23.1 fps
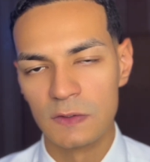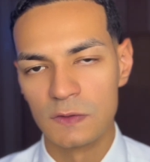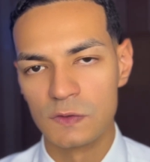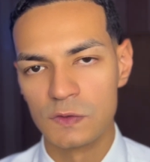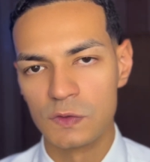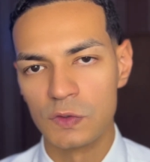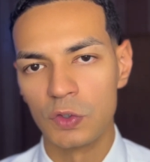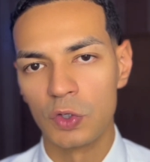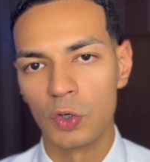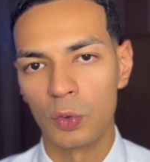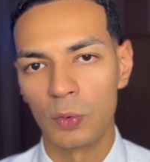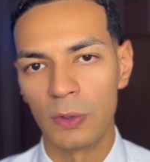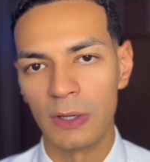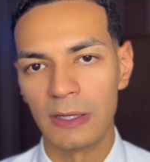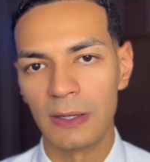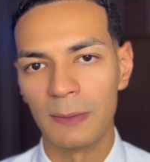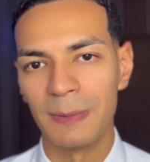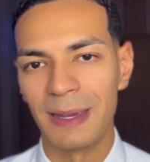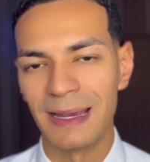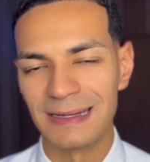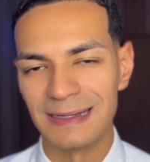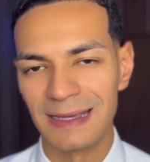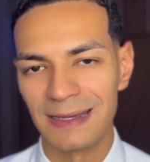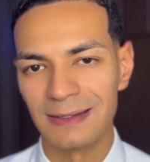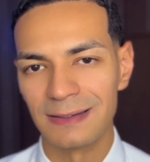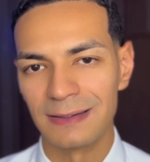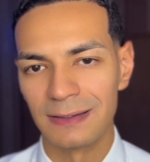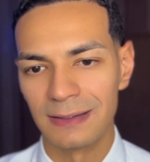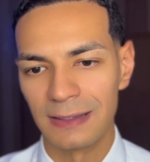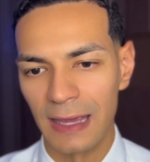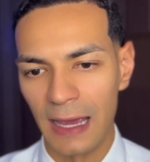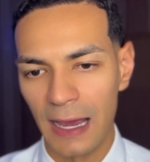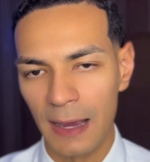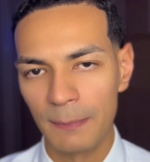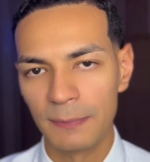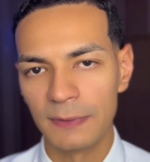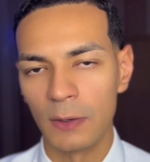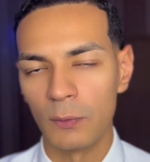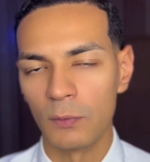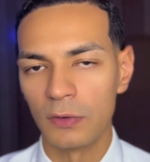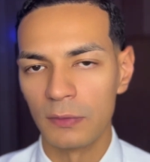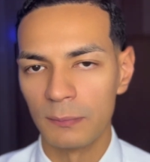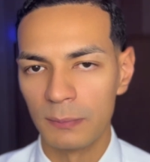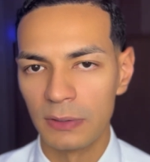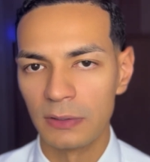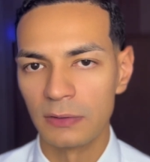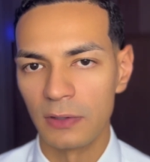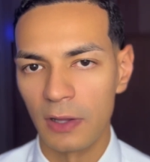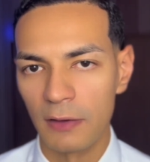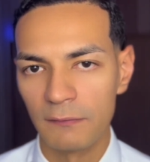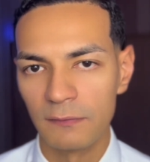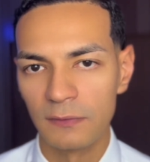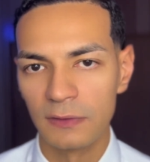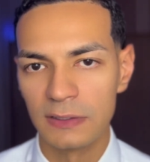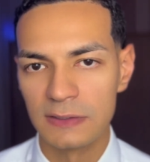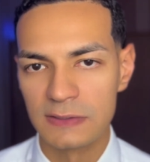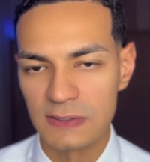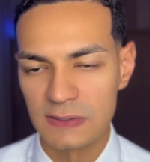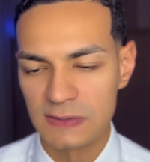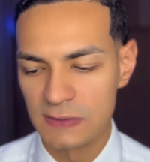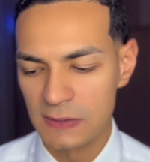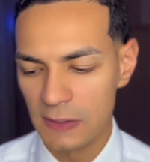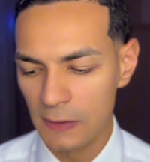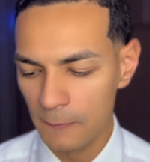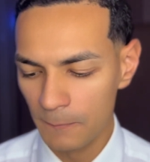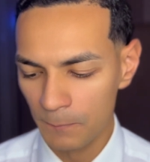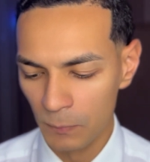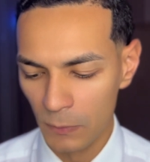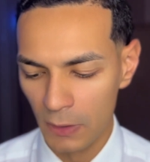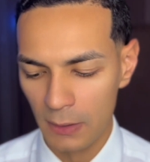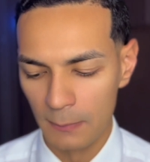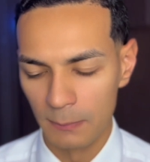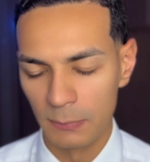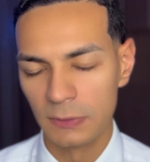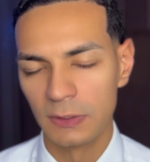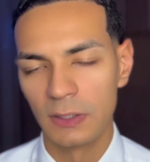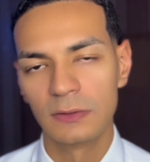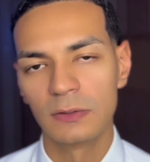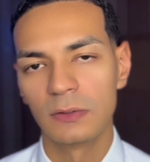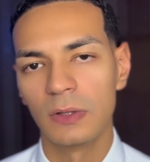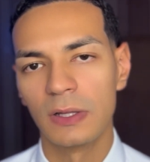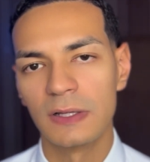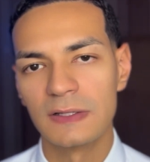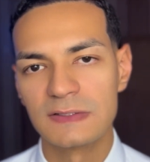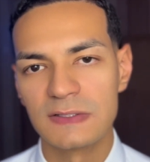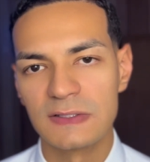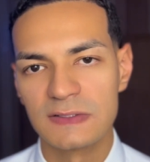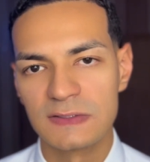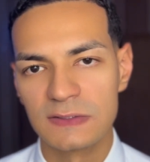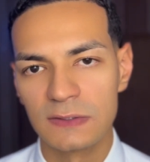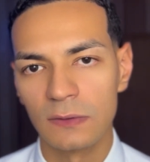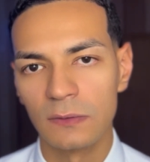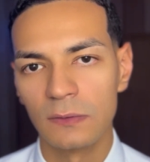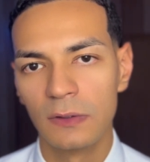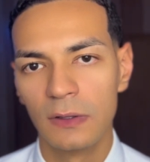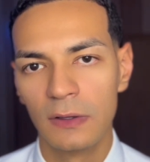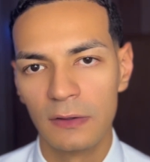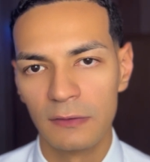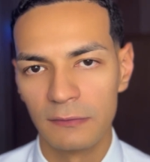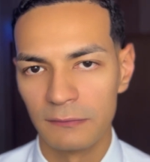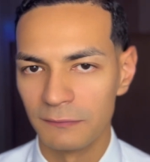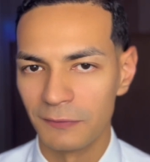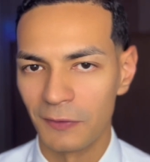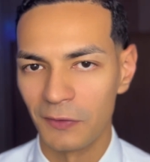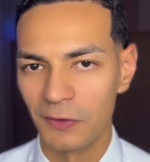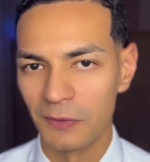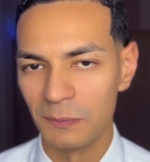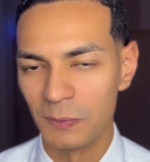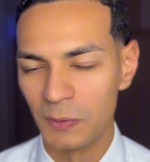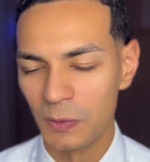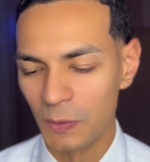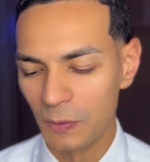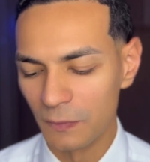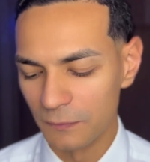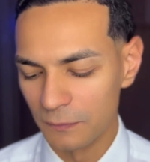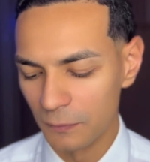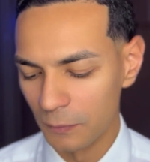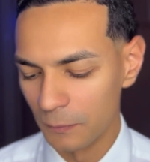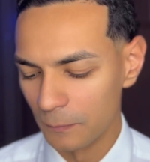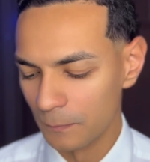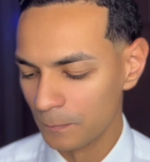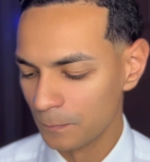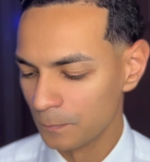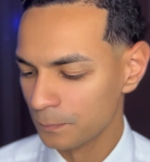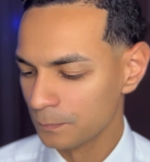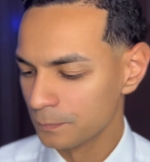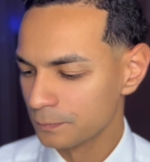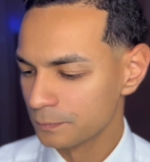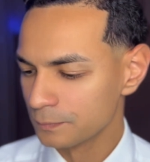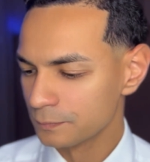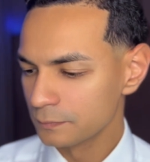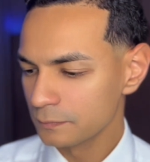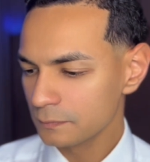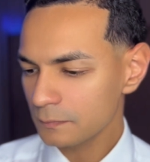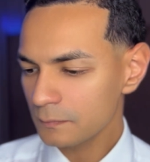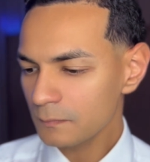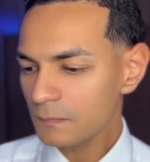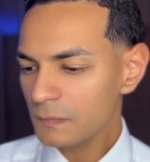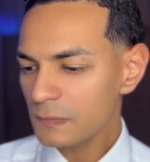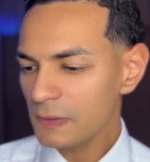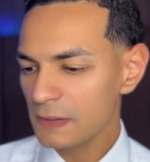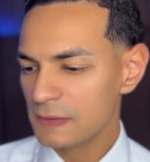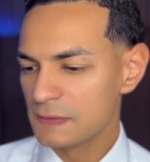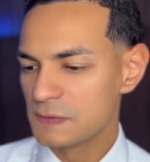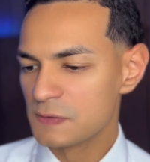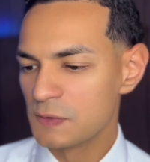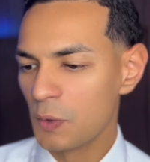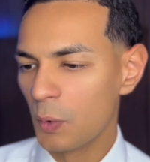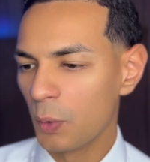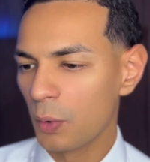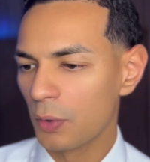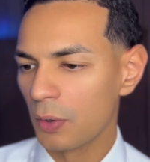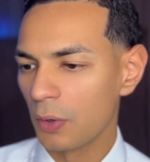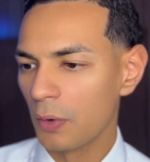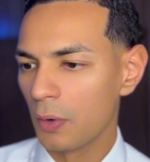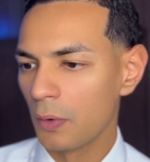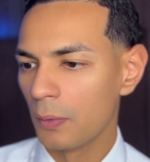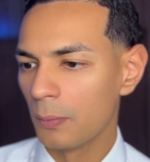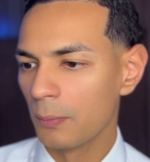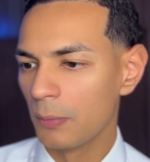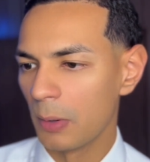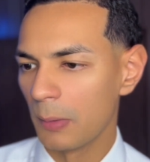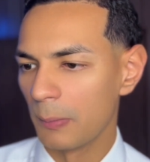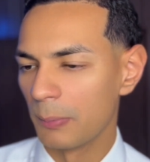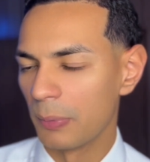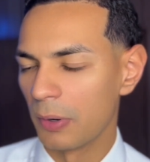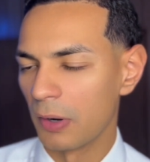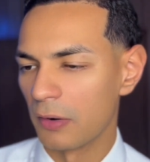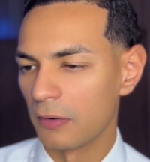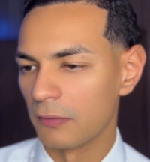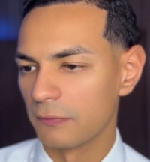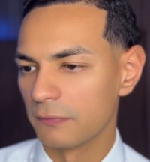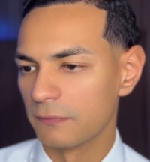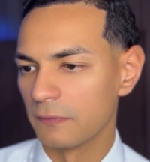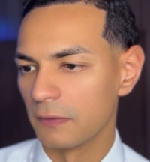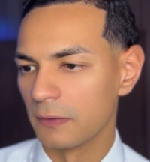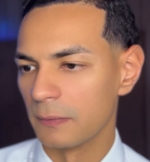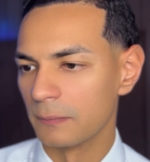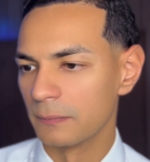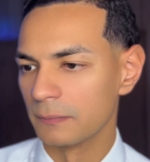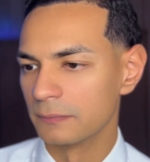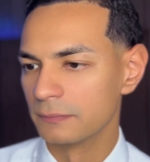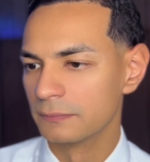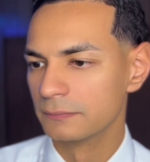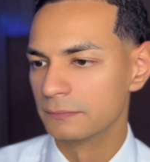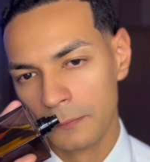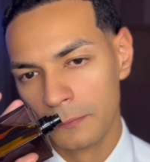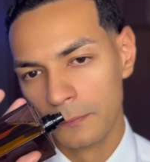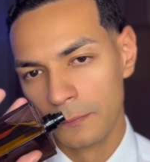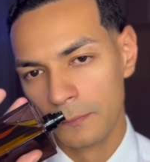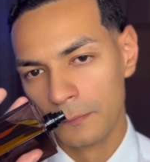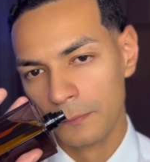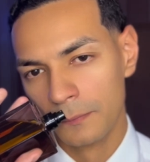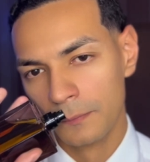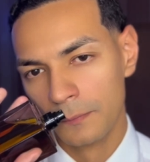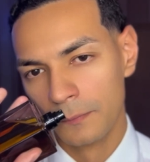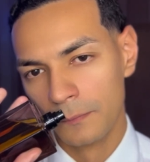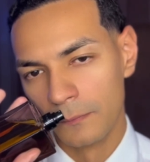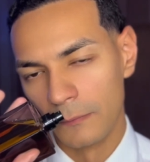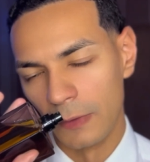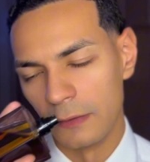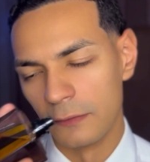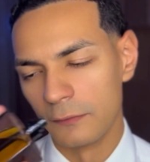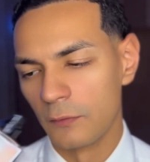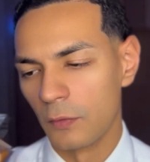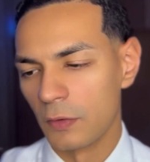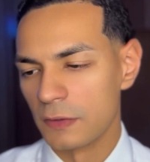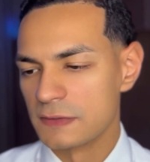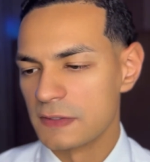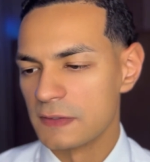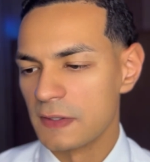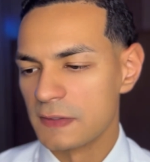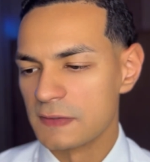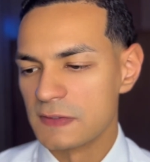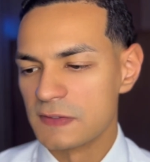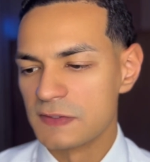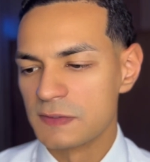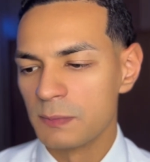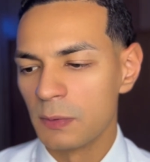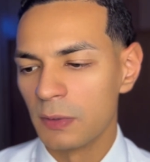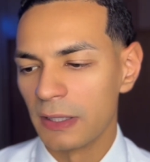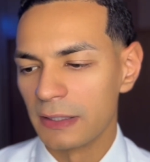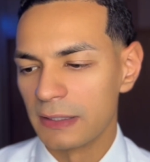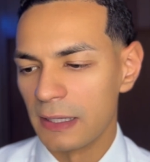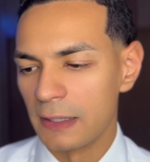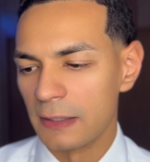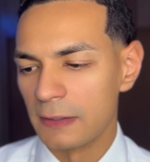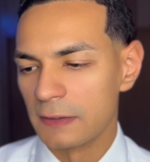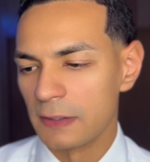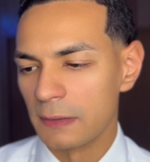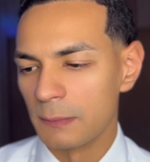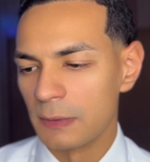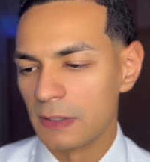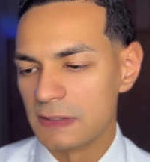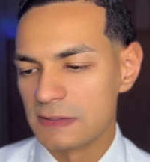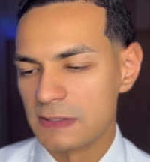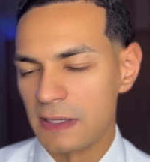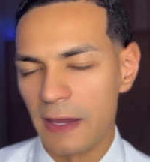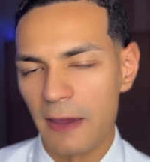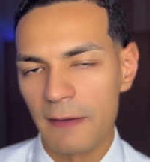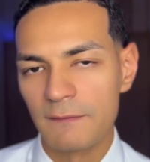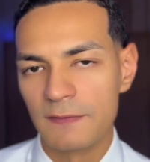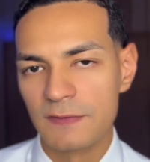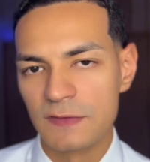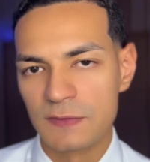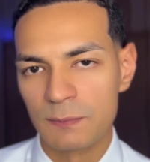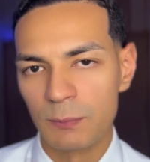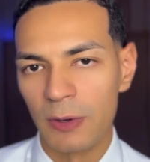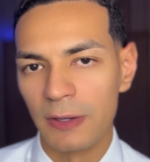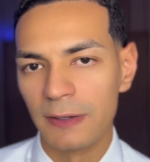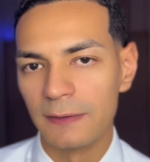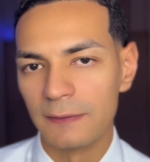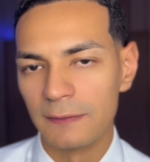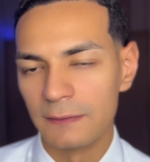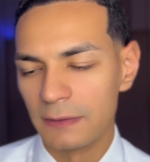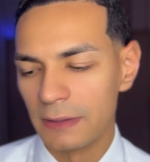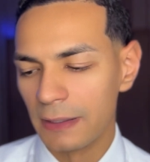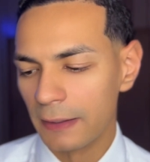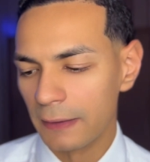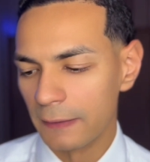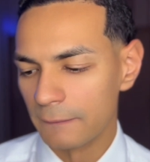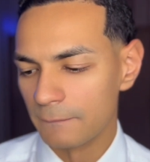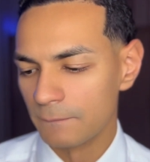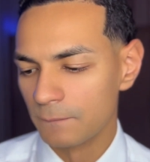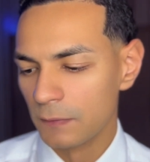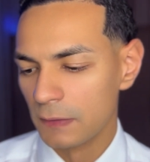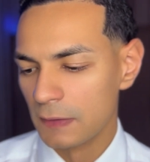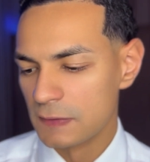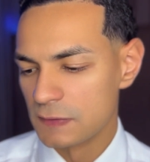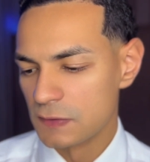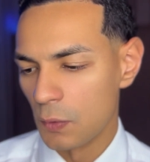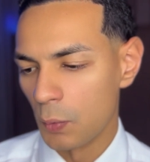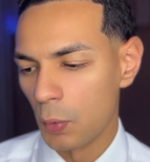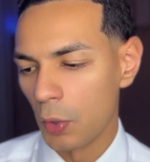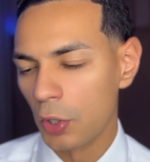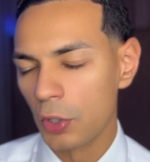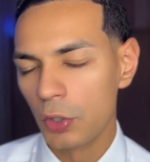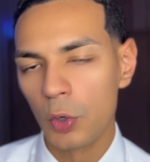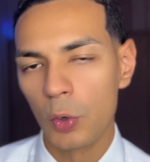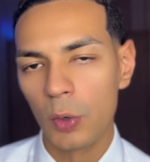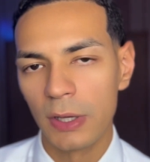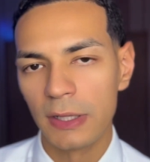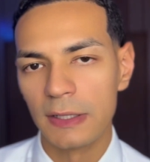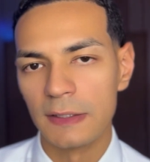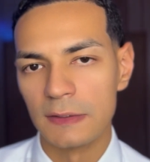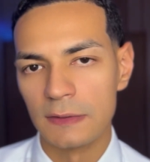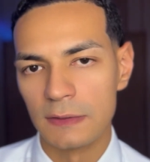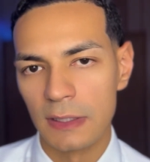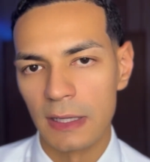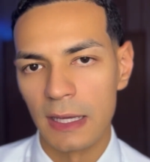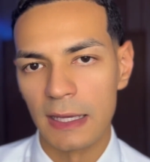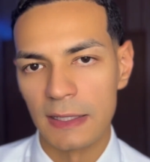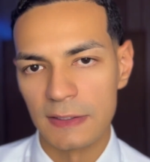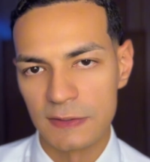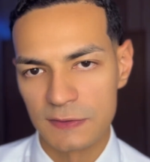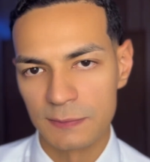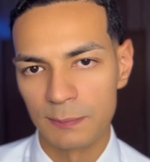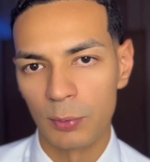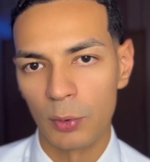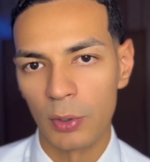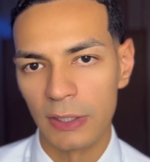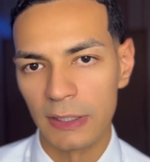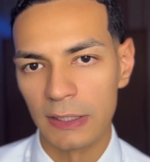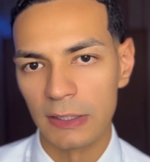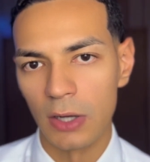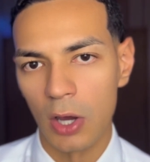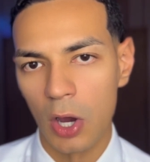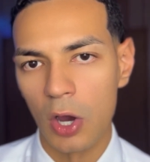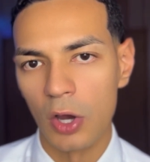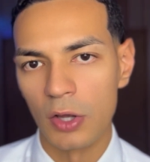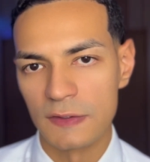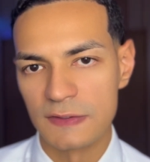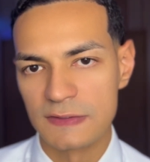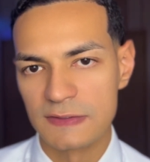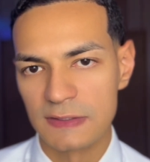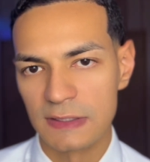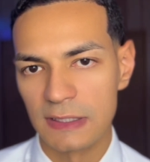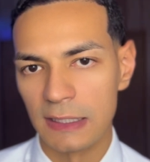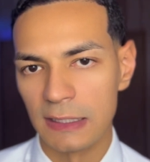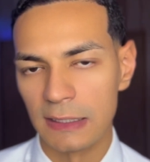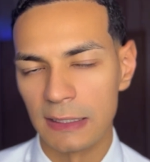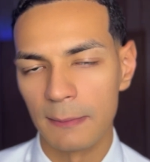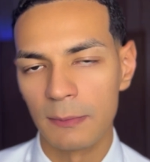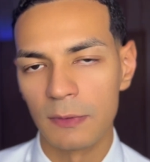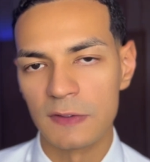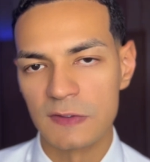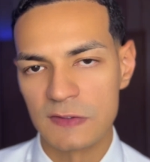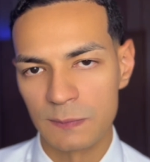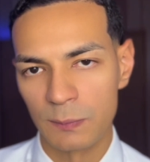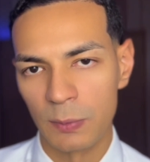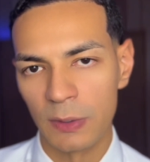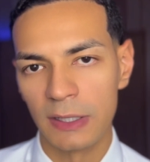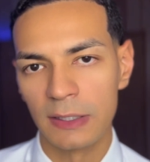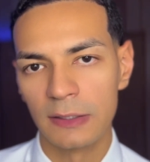to create a magnetic cap. That would have been lovely to see, but nonetheless, it's still very beautiful. Dior Homme Parfum. And of course, it doesn't smell like anything because I haven't sprayed it yet. So we're going to go ahead and spray it on skin. I'm going to spray